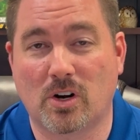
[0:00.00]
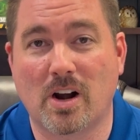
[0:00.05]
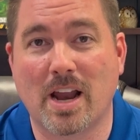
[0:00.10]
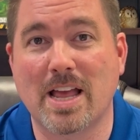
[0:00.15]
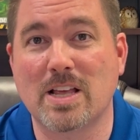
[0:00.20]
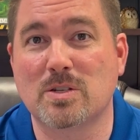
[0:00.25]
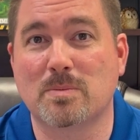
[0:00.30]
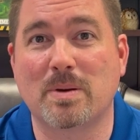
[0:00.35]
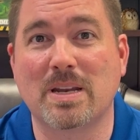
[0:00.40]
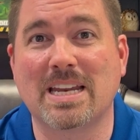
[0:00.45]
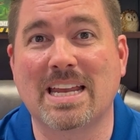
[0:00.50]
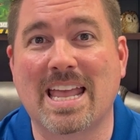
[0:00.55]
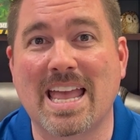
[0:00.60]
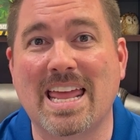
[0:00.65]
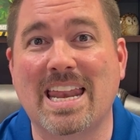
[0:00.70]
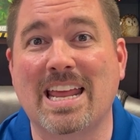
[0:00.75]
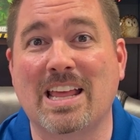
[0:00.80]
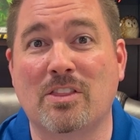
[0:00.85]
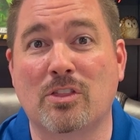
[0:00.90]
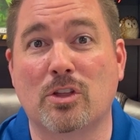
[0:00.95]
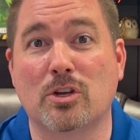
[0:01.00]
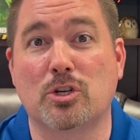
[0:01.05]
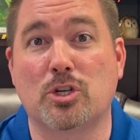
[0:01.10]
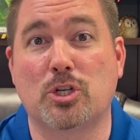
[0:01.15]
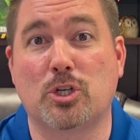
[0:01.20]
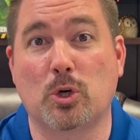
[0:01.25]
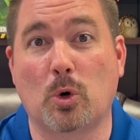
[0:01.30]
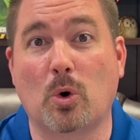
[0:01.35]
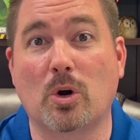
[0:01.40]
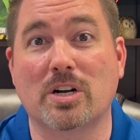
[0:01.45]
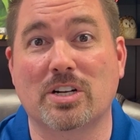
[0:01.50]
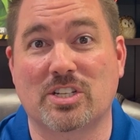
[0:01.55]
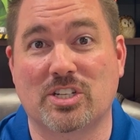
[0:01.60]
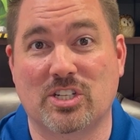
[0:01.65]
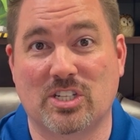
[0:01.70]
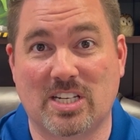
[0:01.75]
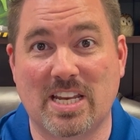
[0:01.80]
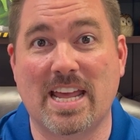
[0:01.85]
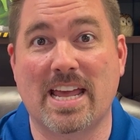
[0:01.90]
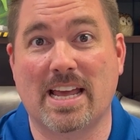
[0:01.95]
has been getting the short
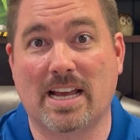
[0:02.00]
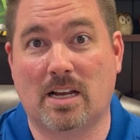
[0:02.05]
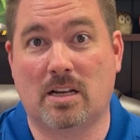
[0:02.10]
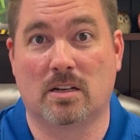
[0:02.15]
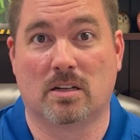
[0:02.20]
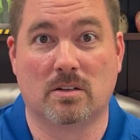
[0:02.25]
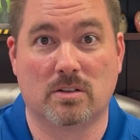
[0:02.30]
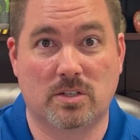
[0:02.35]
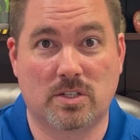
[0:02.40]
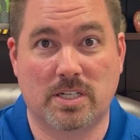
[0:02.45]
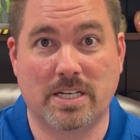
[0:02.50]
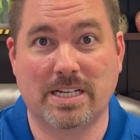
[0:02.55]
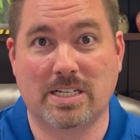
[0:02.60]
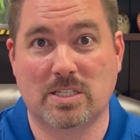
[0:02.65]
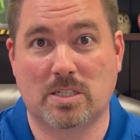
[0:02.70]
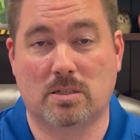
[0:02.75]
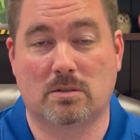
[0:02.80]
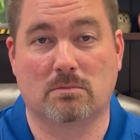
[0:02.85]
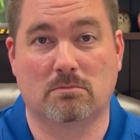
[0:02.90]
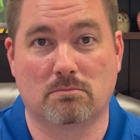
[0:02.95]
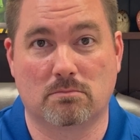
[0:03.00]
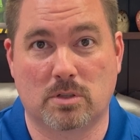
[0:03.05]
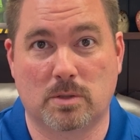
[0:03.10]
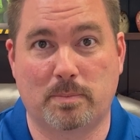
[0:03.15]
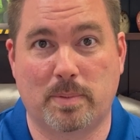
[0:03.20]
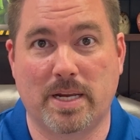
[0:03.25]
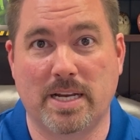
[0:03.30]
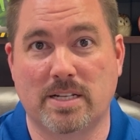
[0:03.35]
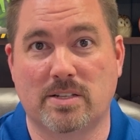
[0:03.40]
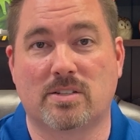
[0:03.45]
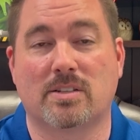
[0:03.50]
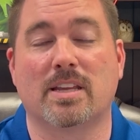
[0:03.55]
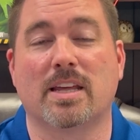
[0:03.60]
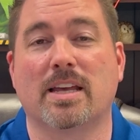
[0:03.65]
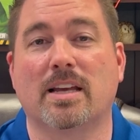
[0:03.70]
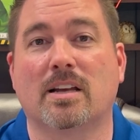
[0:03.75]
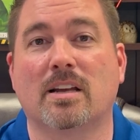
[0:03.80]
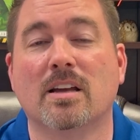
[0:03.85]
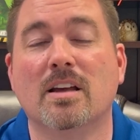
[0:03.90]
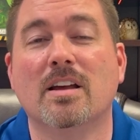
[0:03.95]
stick, 6-speed
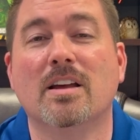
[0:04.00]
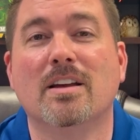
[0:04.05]
stick,